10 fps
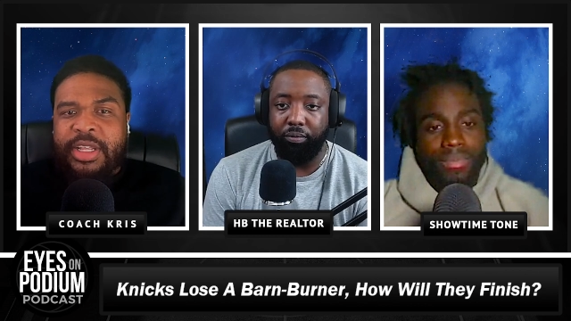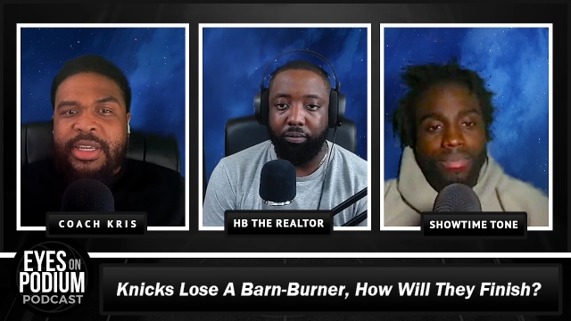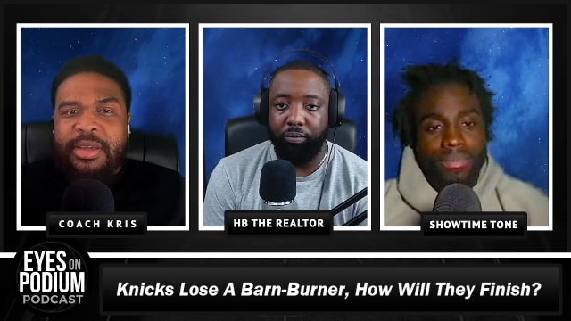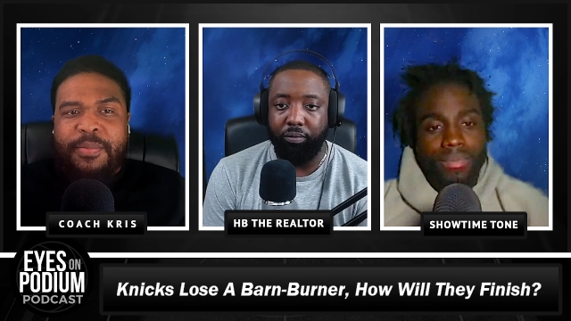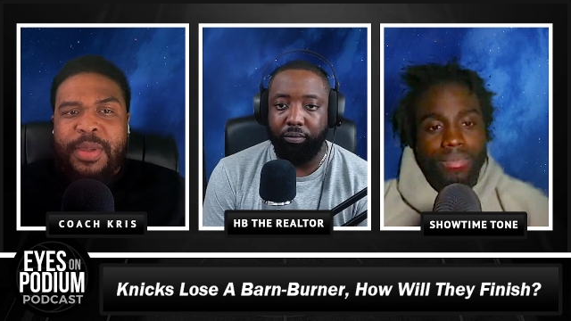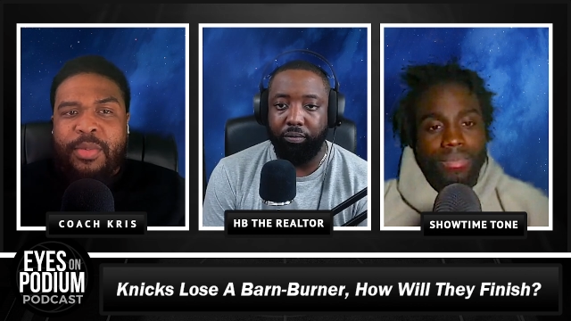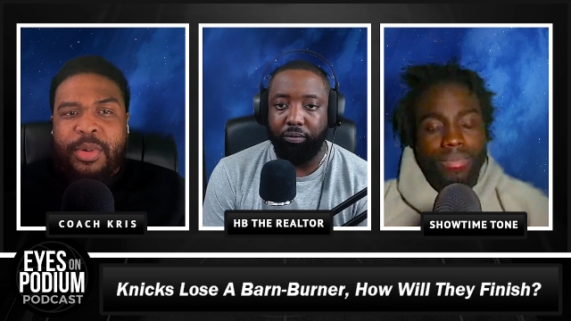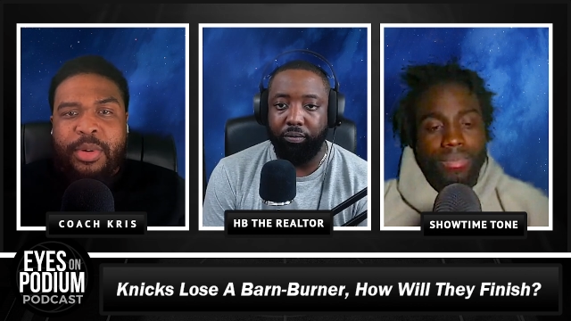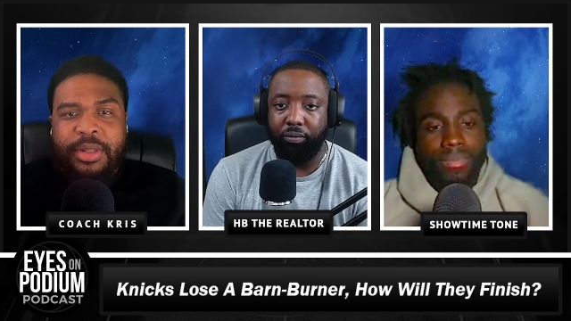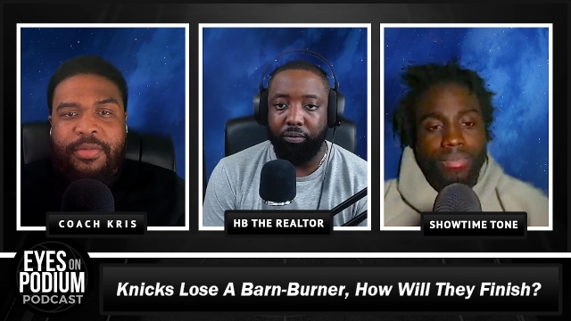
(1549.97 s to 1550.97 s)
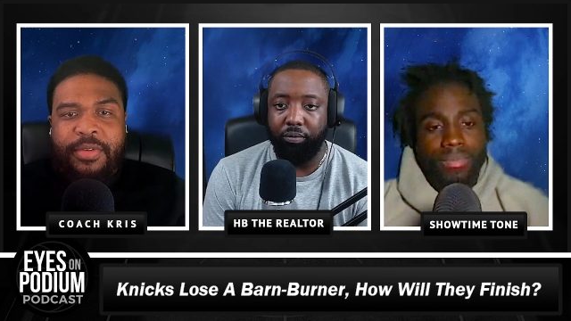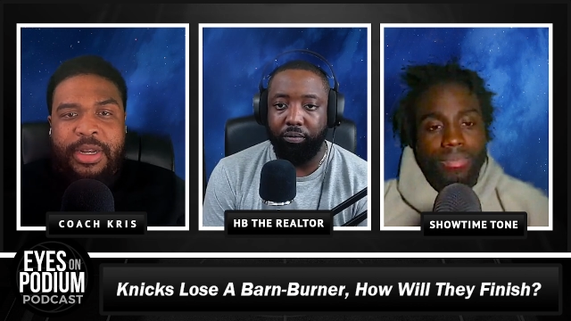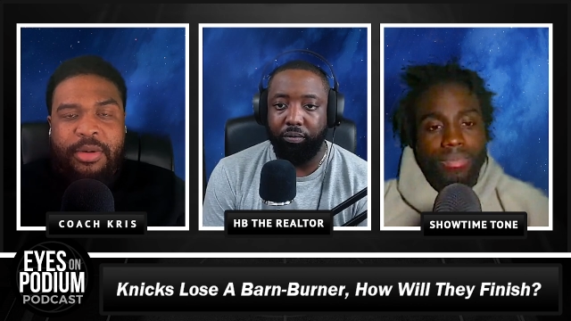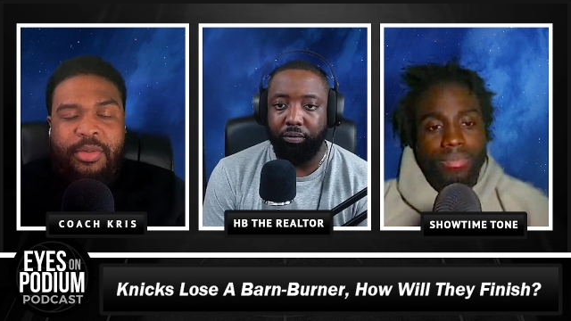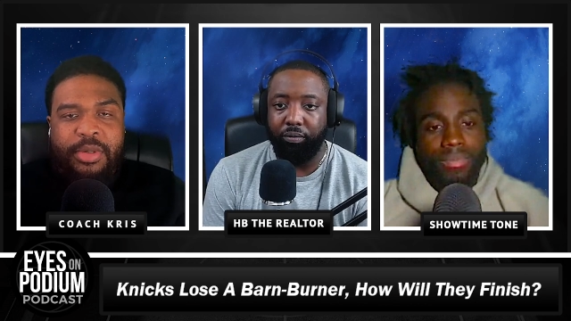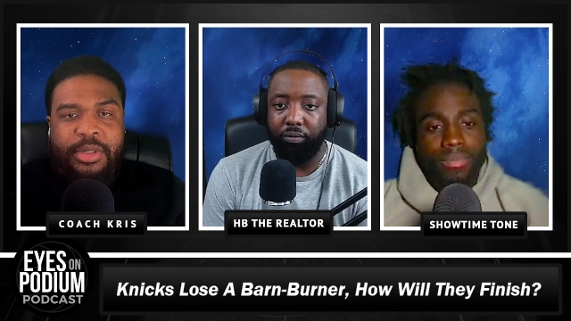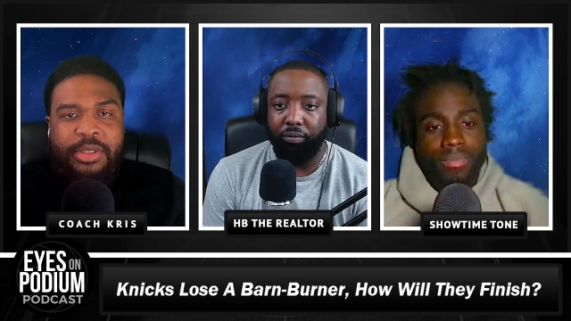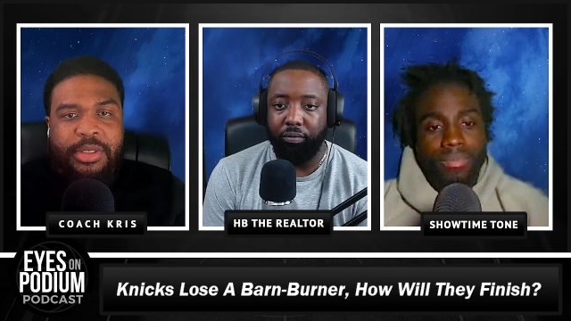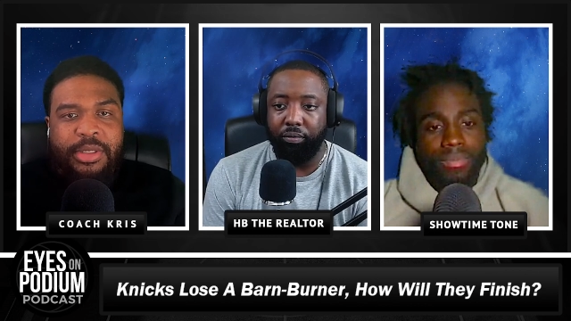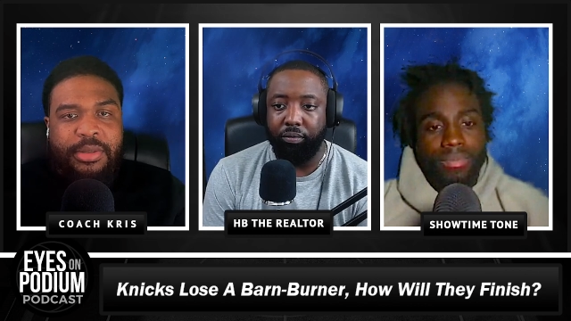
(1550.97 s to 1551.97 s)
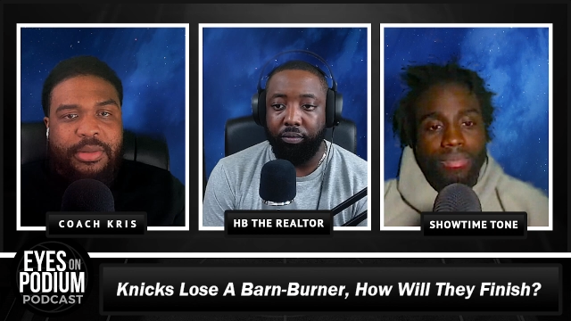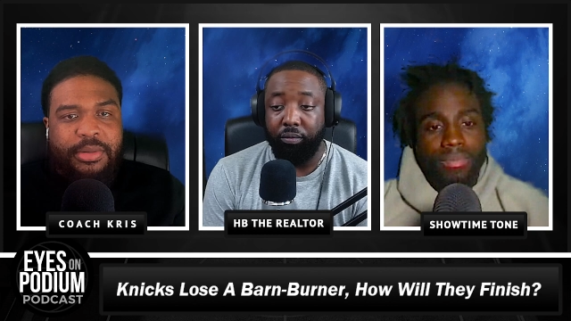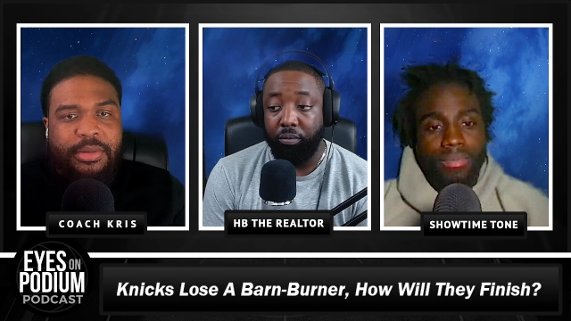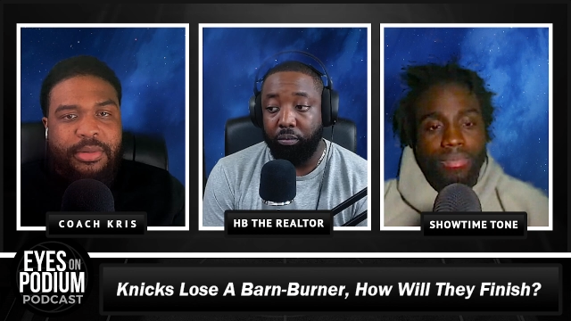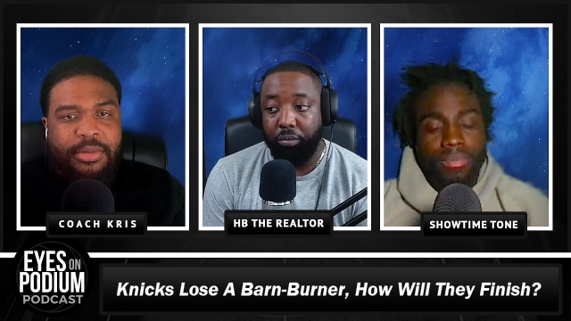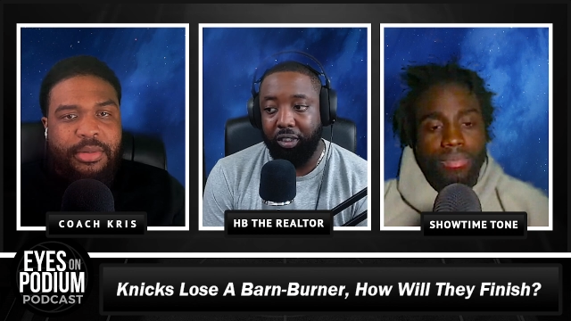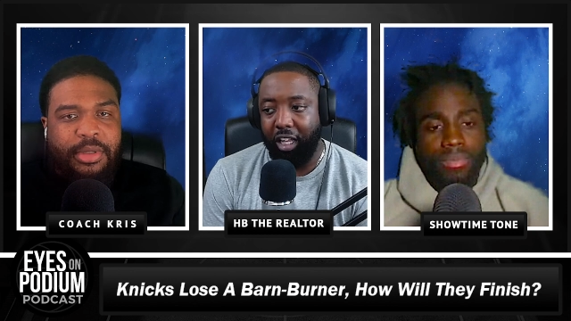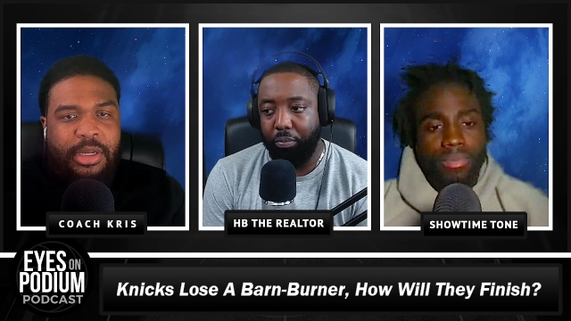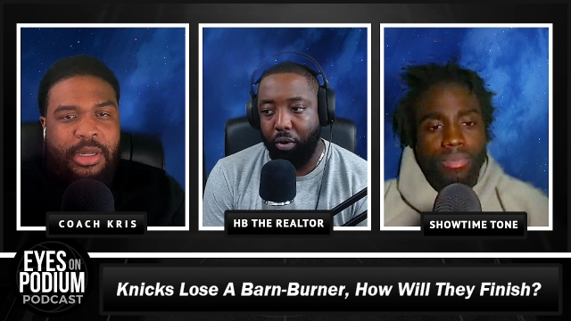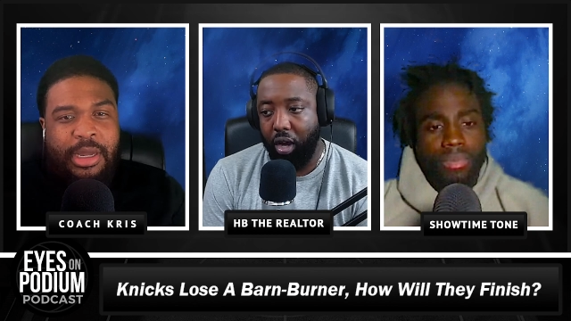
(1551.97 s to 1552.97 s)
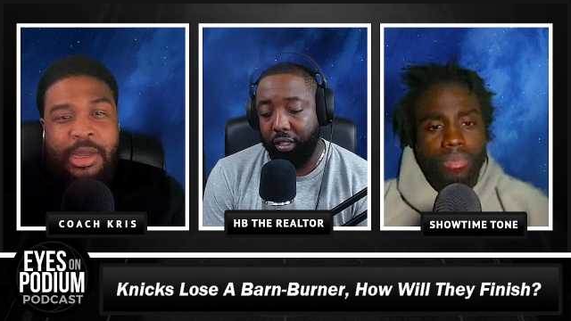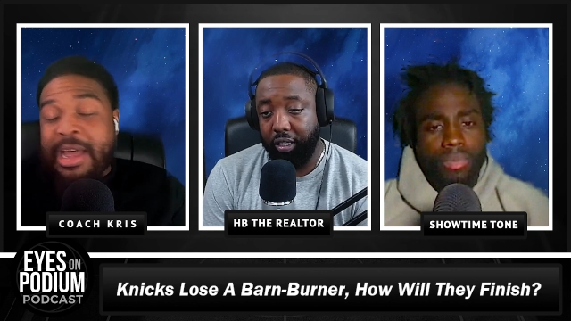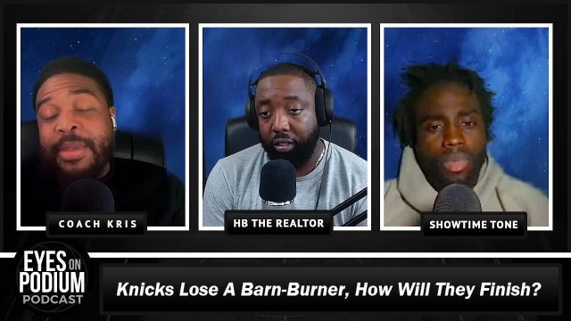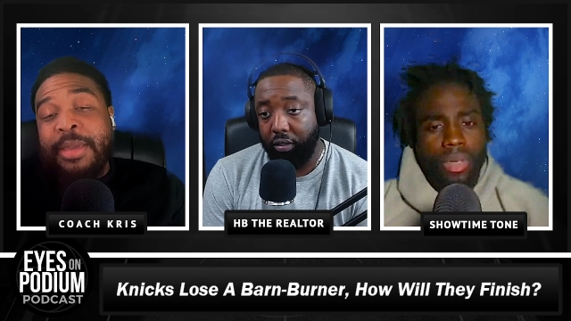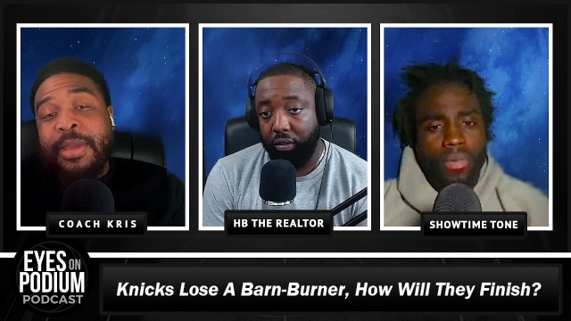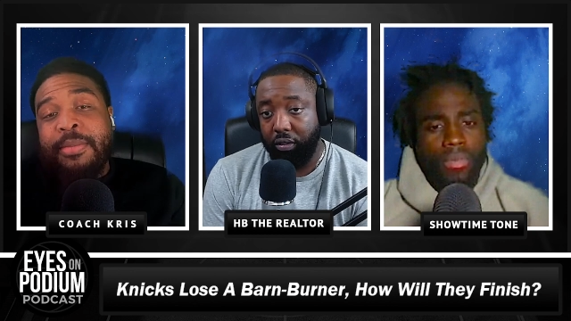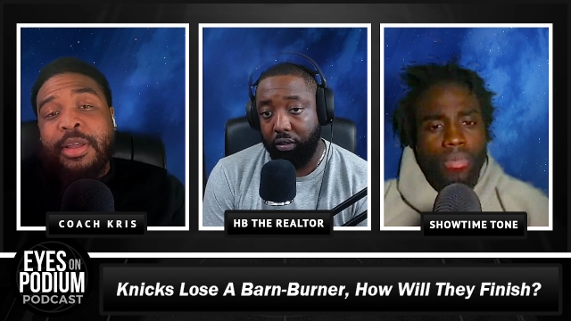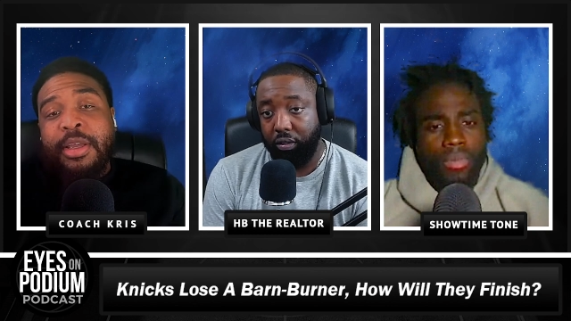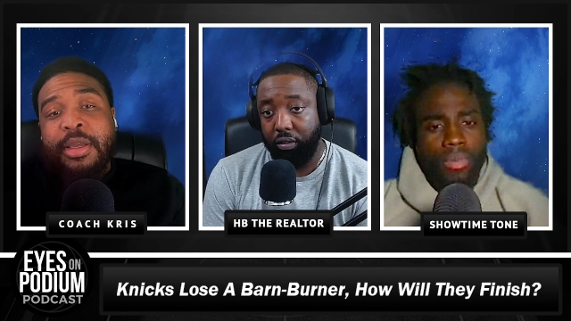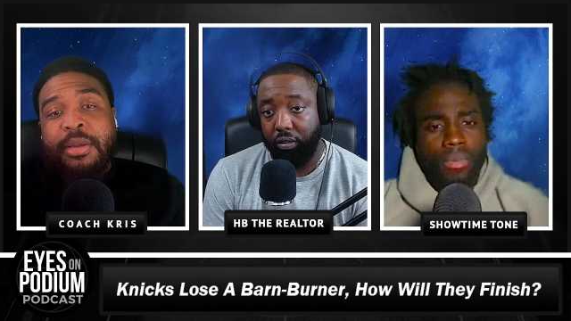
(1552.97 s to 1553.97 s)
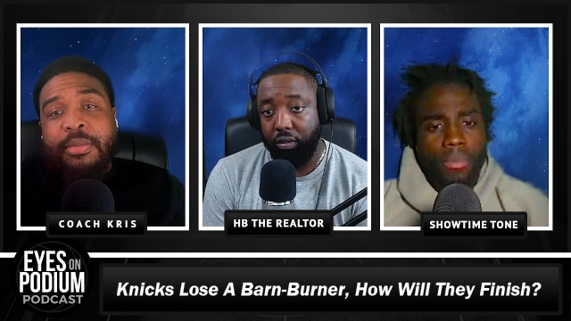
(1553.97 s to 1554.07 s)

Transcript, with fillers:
Speaker 1: really can compete with Quickly Besides Brogdon, maybe I'm